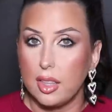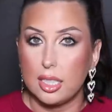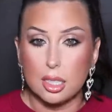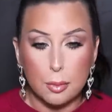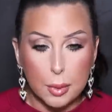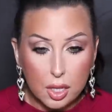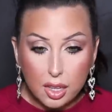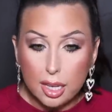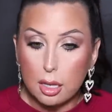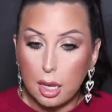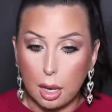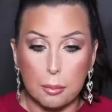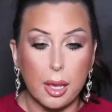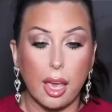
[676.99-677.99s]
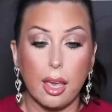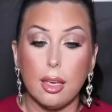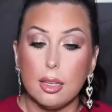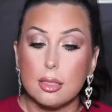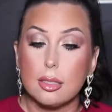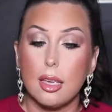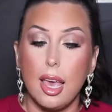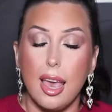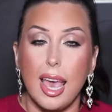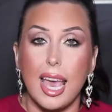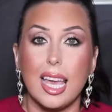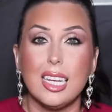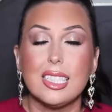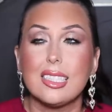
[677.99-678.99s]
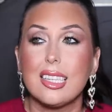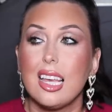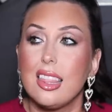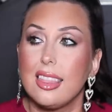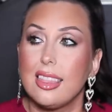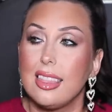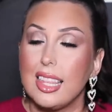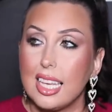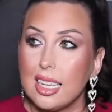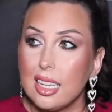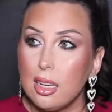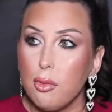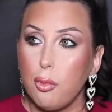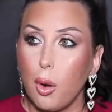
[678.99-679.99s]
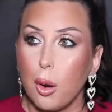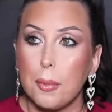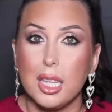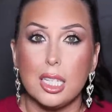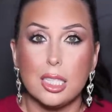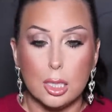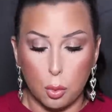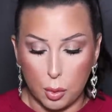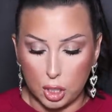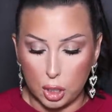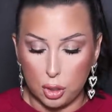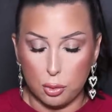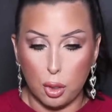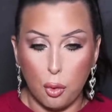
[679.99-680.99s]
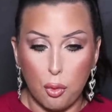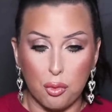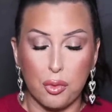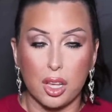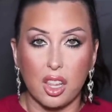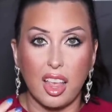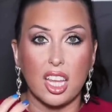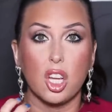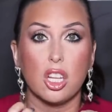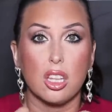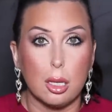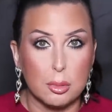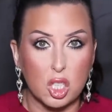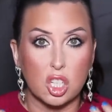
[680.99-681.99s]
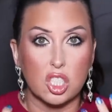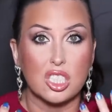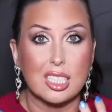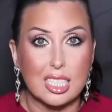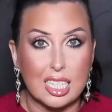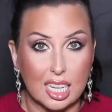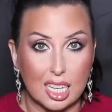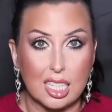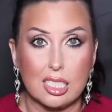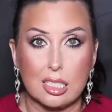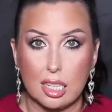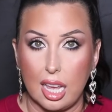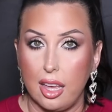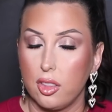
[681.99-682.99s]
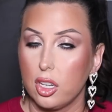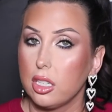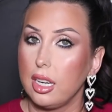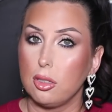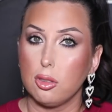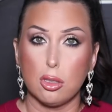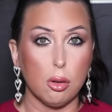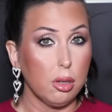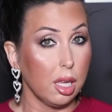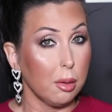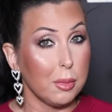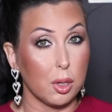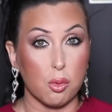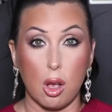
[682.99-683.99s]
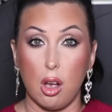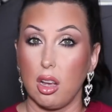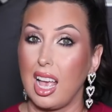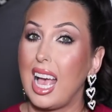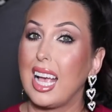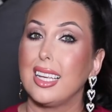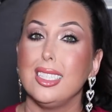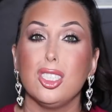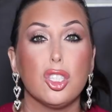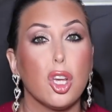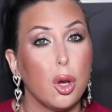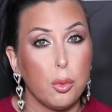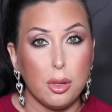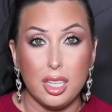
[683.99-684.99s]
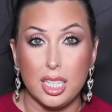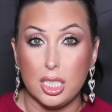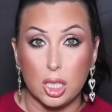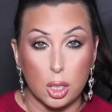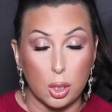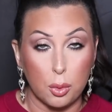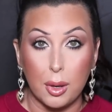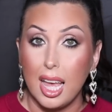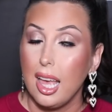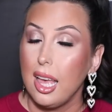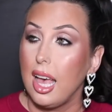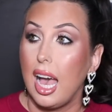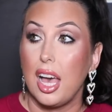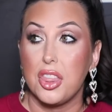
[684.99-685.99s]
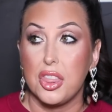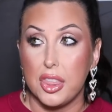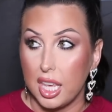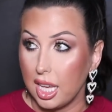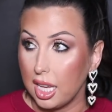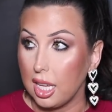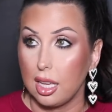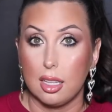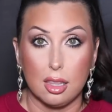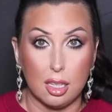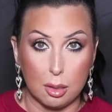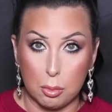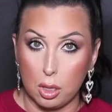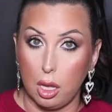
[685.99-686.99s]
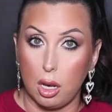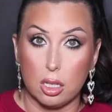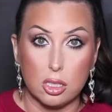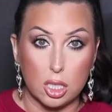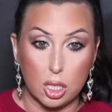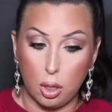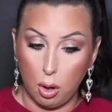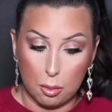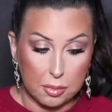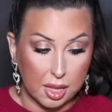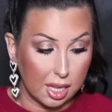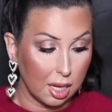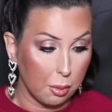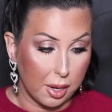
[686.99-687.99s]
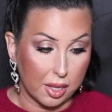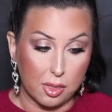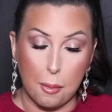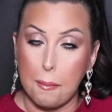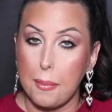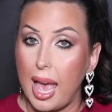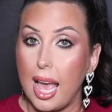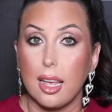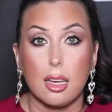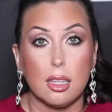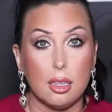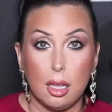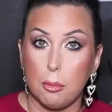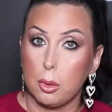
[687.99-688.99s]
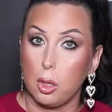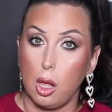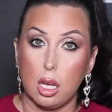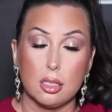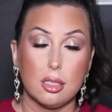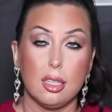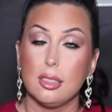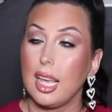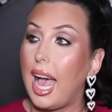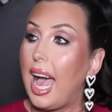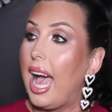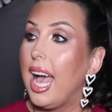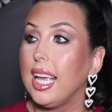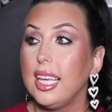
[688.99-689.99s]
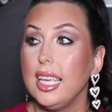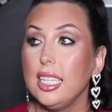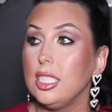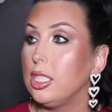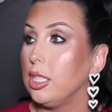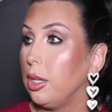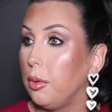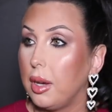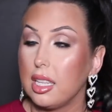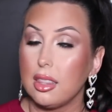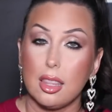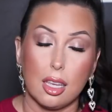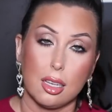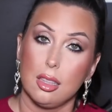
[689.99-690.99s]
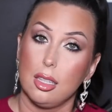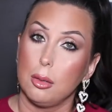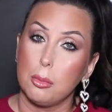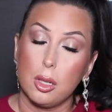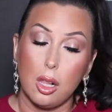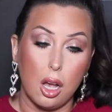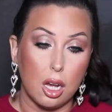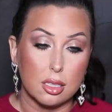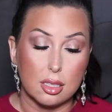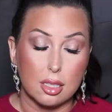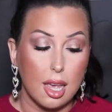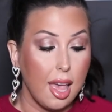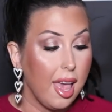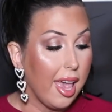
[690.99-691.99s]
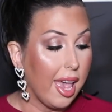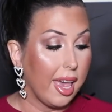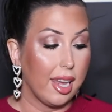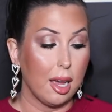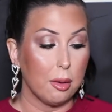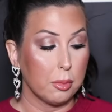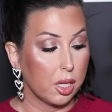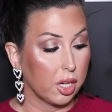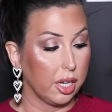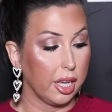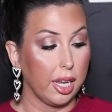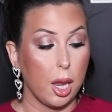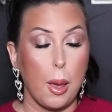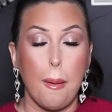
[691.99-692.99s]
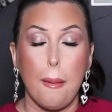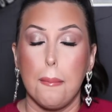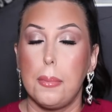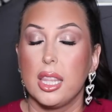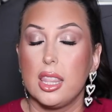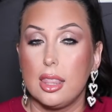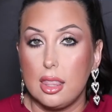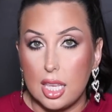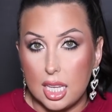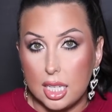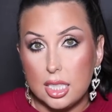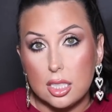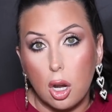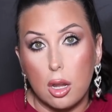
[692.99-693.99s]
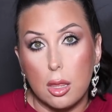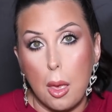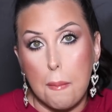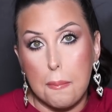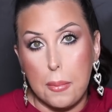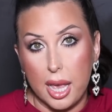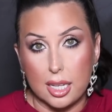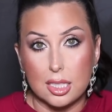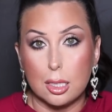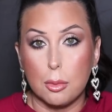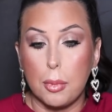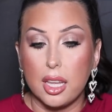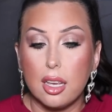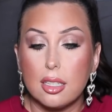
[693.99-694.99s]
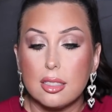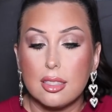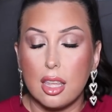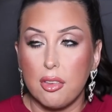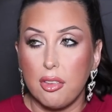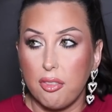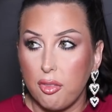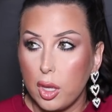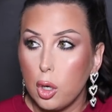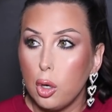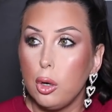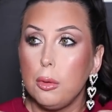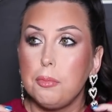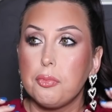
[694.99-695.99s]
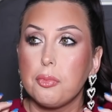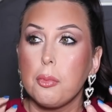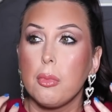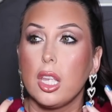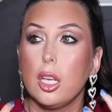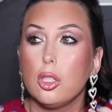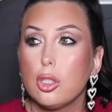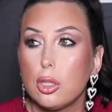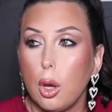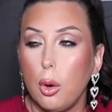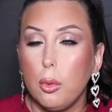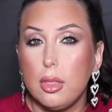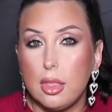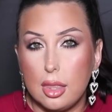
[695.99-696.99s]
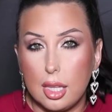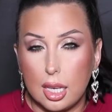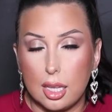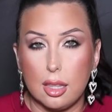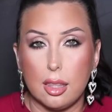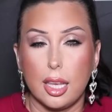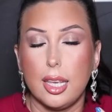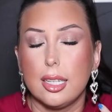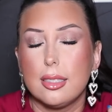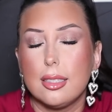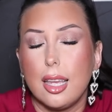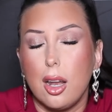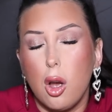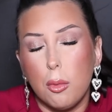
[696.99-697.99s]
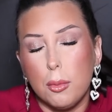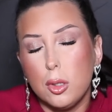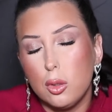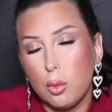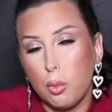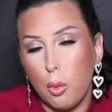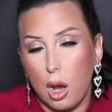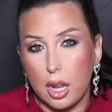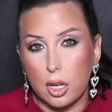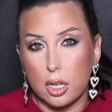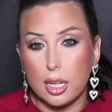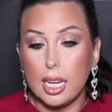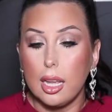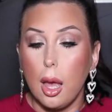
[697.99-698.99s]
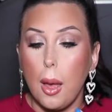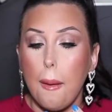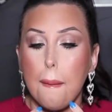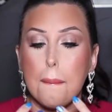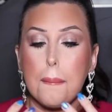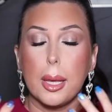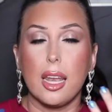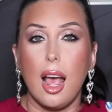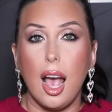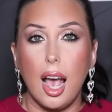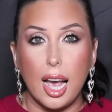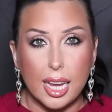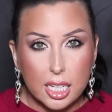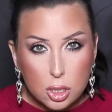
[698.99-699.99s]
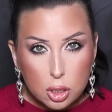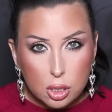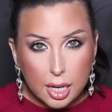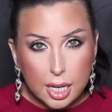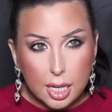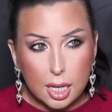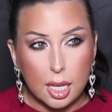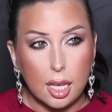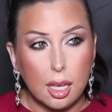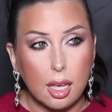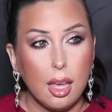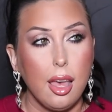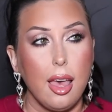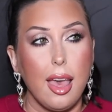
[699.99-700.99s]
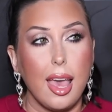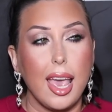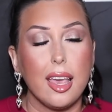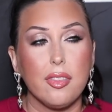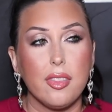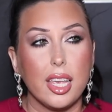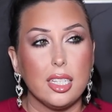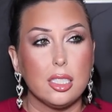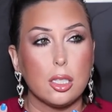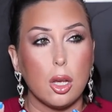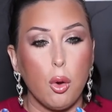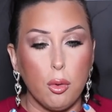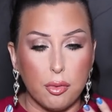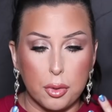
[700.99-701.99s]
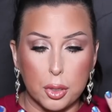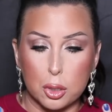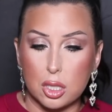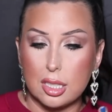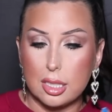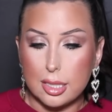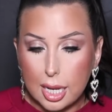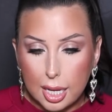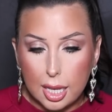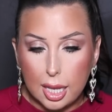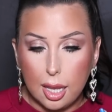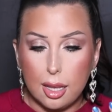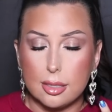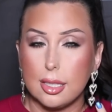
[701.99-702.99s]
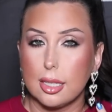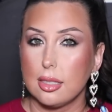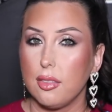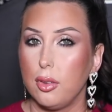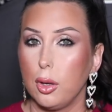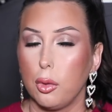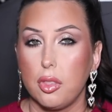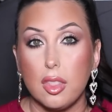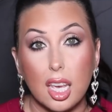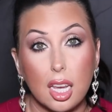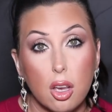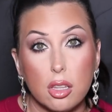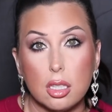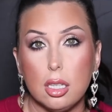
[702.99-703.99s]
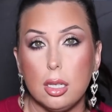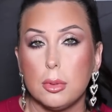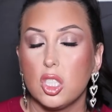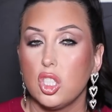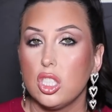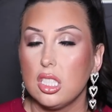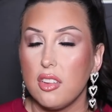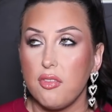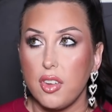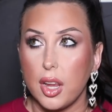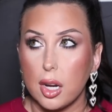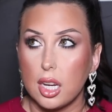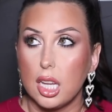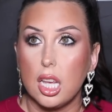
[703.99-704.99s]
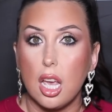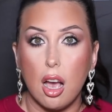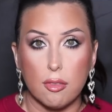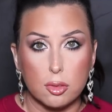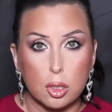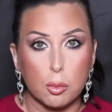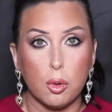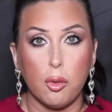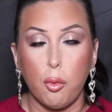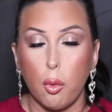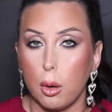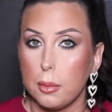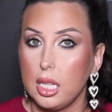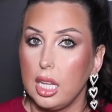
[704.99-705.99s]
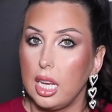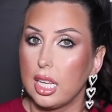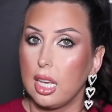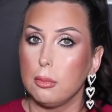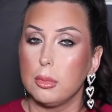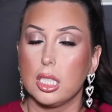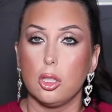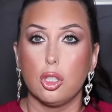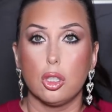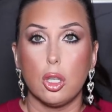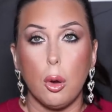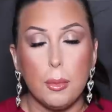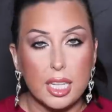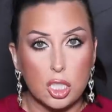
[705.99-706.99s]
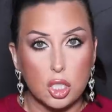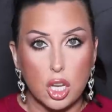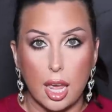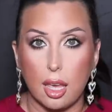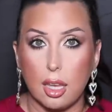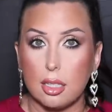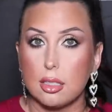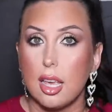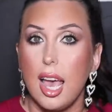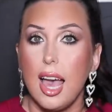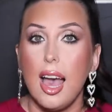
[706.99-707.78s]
They smell like cupcakes, and it's a thin formula to where you don't feel like your lips are sticking together. Now, don't get me wrong, I can totally do a thick lip gloss. You know, I'm thinking about the MAC lip glosses. I can do a thick lip gloss and I'm good, but these are the best because they feel so thin, like I said, almost watery, but hydrating, and they don't feel sticky. It doesn't feel thick on the lips. It's just a very comfortable formula. It comes in so many shades.